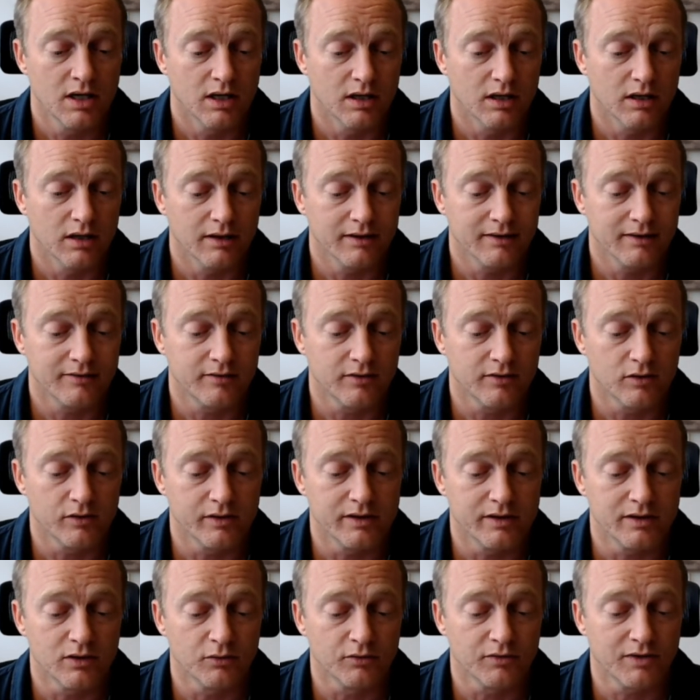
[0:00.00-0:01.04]
Uh, so
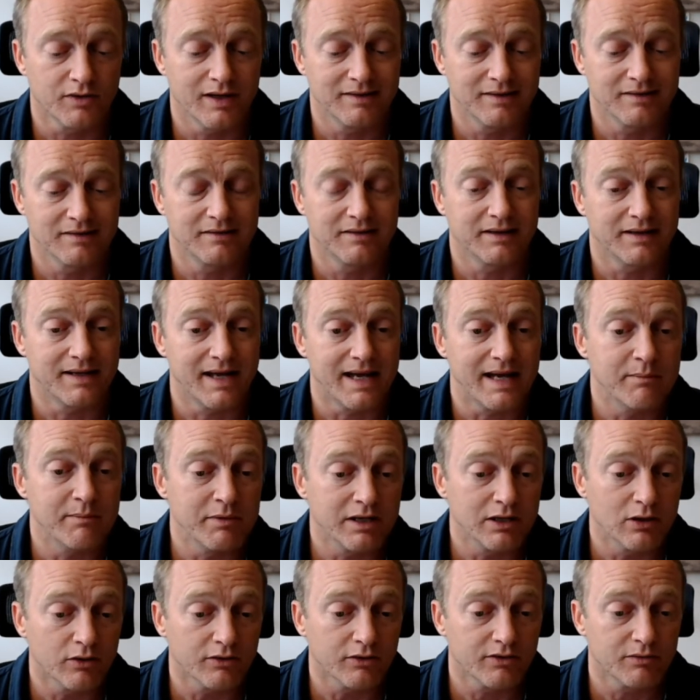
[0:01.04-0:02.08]
in those cases, the
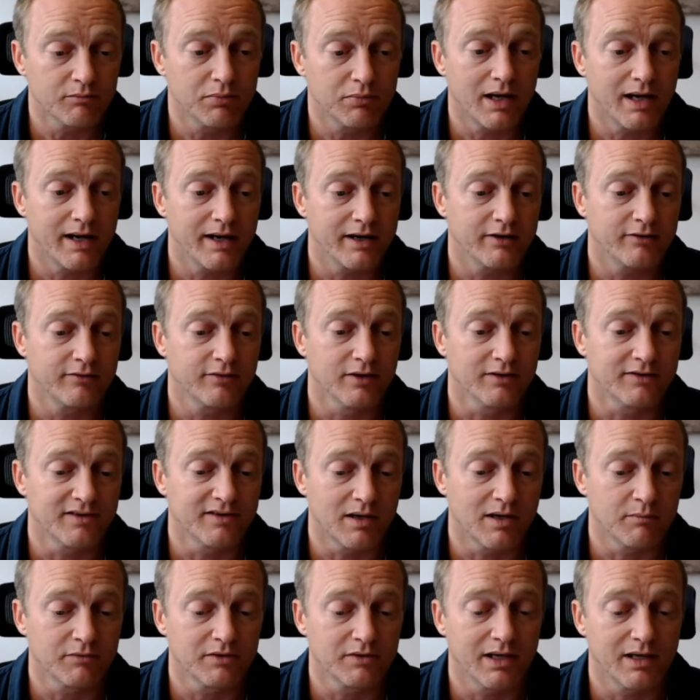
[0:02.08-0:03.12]
gaming laws applies where
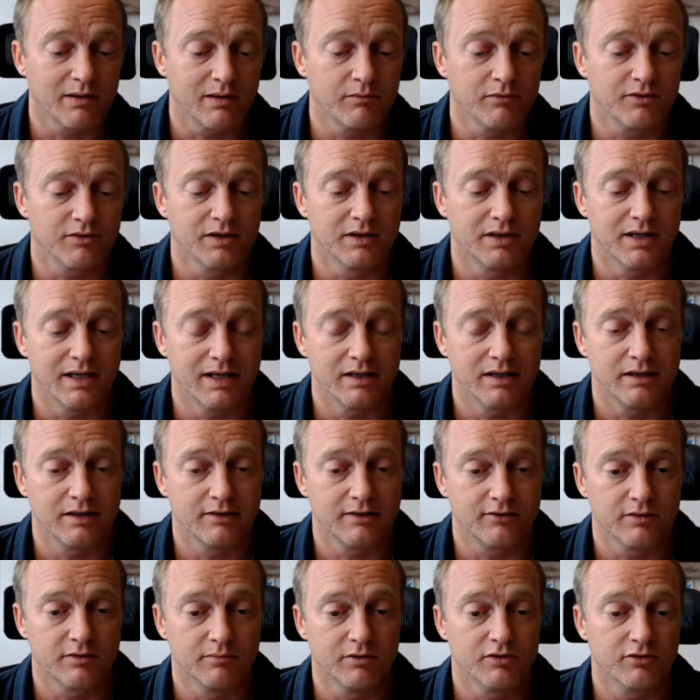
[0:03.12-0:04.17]
sometimes the data
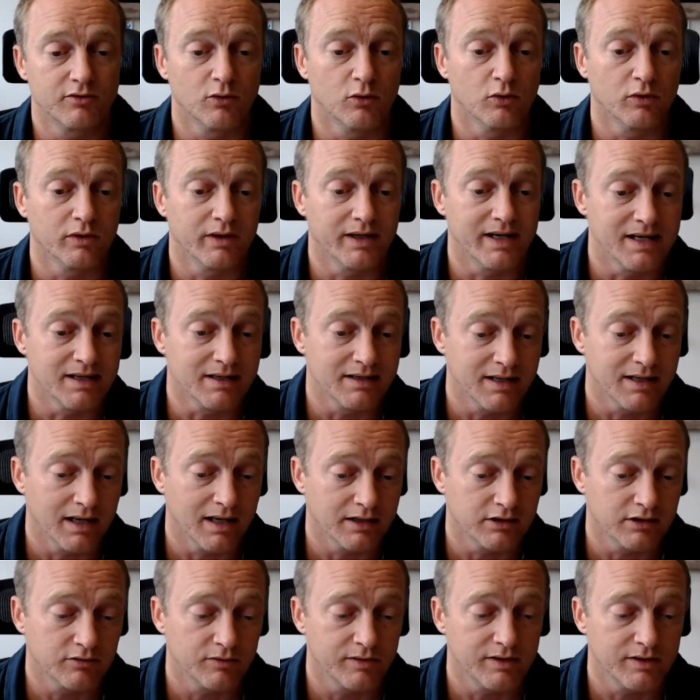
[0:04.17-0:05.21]
needs to be stored in
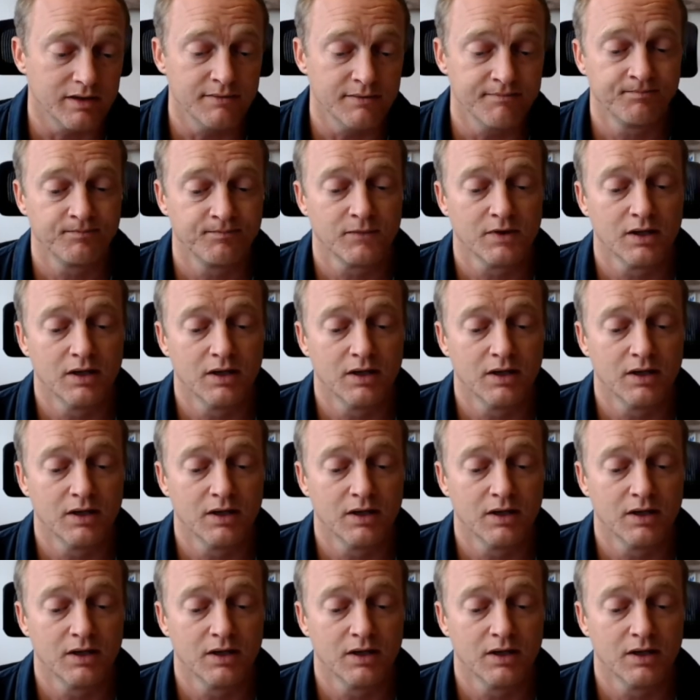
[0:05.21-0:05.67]
country